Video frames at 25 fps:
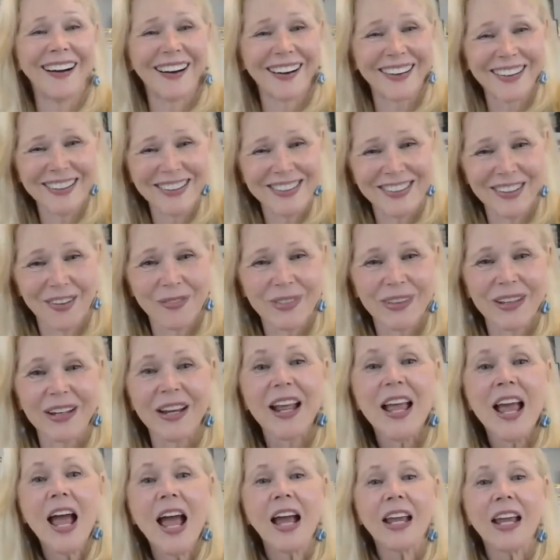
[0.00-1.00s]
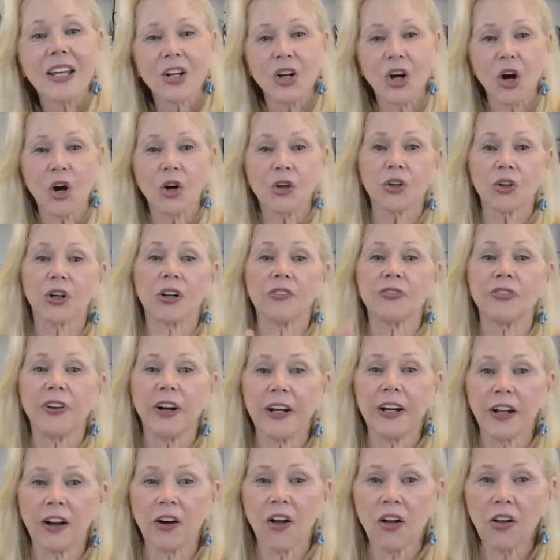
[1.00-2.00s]
or something. You know, you're going to
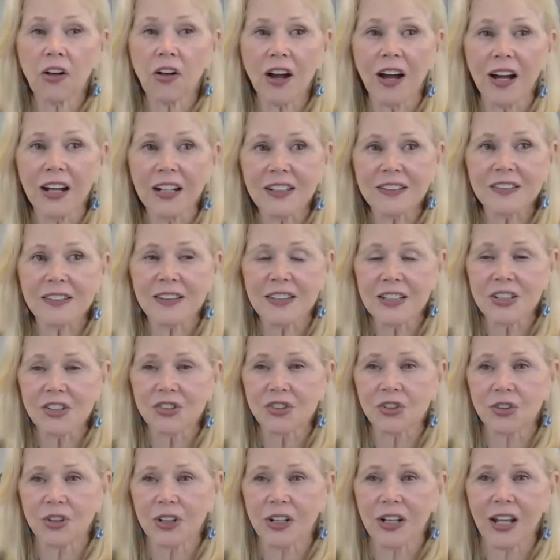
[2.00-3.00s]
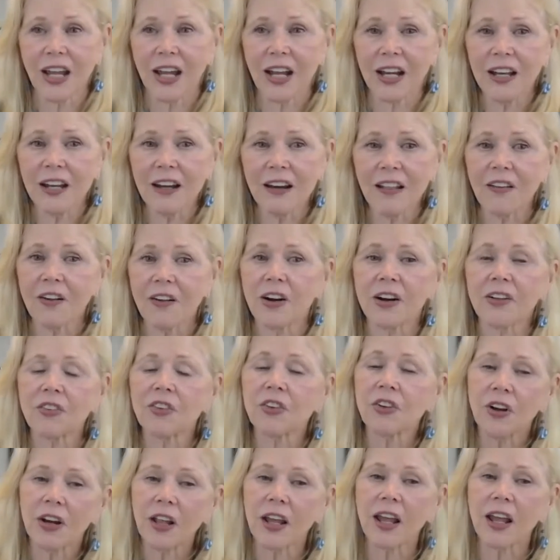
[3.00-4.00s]
find out all kinds of things you can add into there, and it's
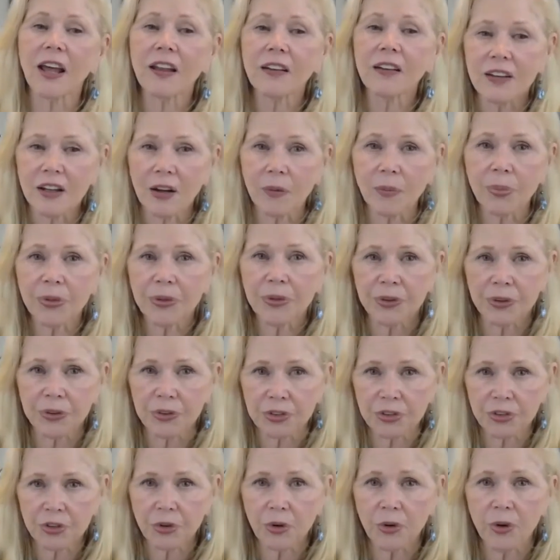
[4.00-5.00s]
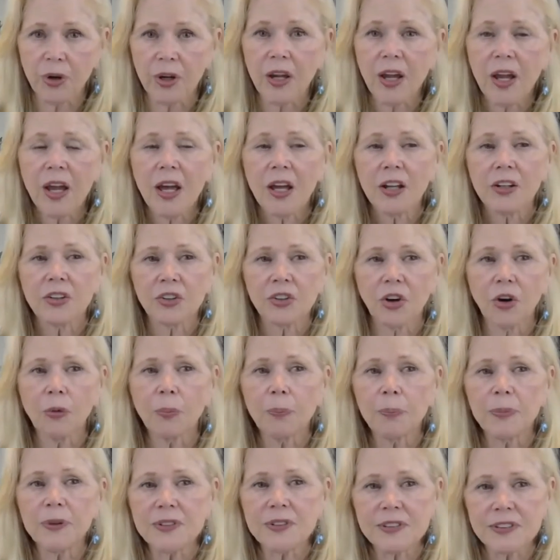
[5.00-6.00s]
going to add depth to your story.
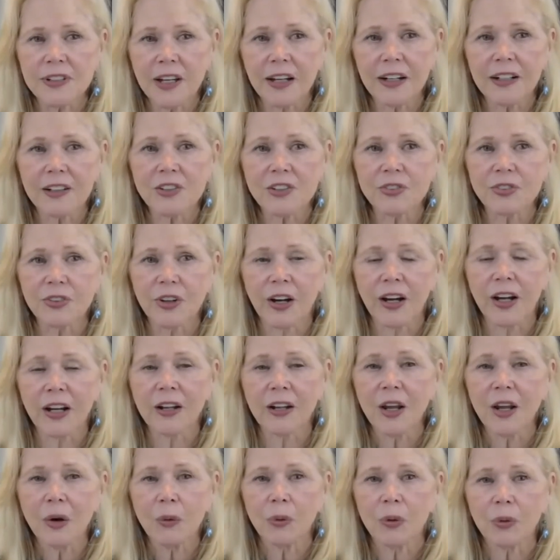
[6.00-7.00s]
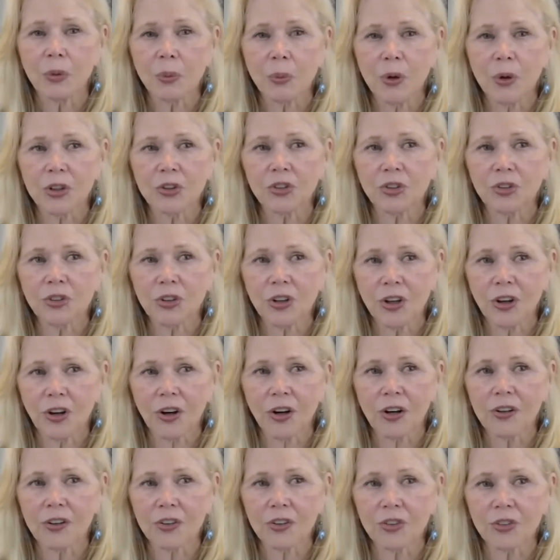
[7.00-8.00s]
Don't be satisfied with what your
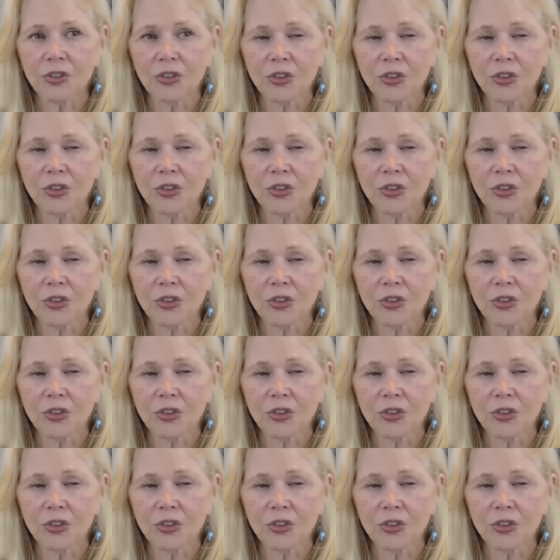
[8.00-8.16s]
characters are